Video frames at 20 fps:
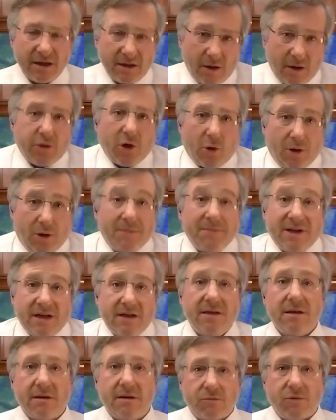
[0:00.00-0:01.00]
Yeah. Although, I
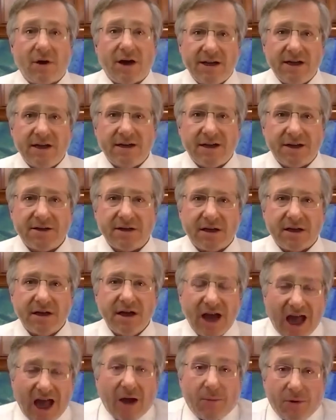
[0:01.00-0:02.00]
mean, running an under,
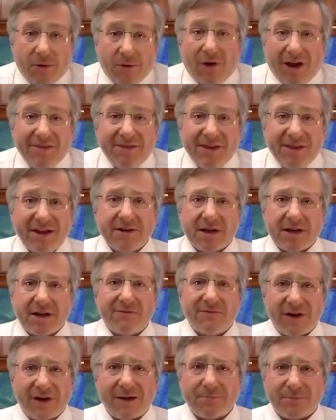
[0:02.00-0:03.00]
I would run the
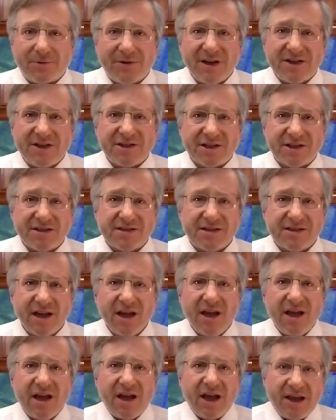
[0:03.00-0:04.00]
undercover operations,
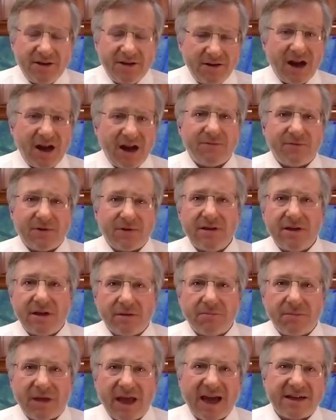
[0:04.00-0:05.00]
and you'd have, you
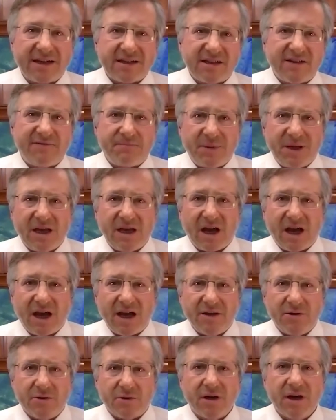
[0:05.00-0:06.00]
know, ex F B
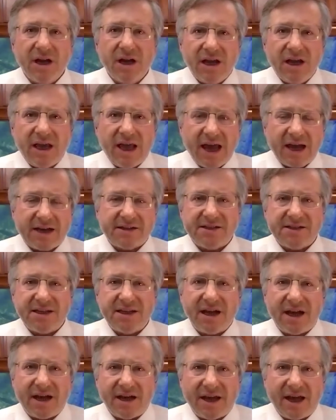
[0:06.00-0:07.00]
I or ex
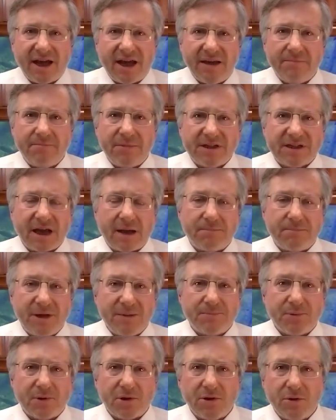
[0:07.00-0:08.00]
C I A type
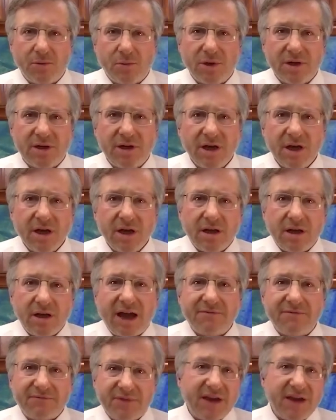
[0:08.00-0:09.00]
people who would
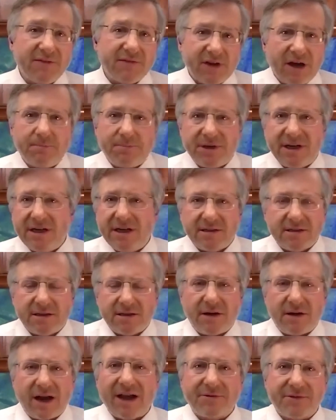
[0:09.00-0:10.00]
have, they have companies,
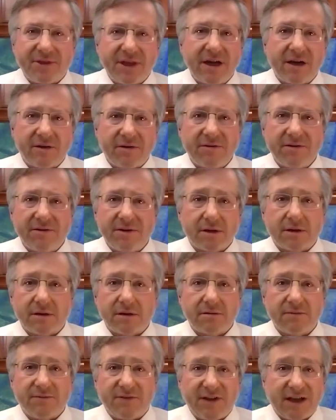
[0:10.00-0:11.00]
they're out there and
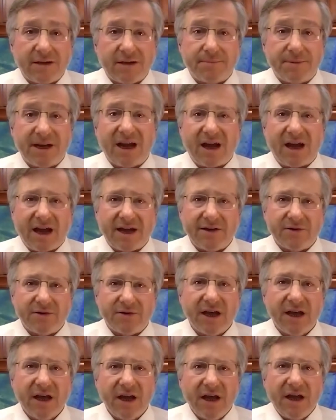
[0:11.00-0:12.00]
they're availably
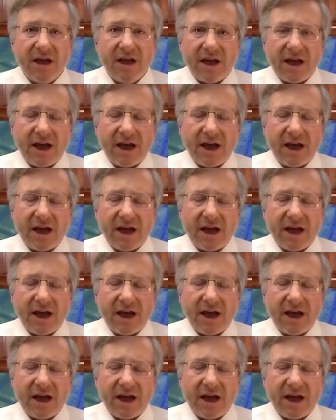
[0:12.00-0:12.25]
hired. Right.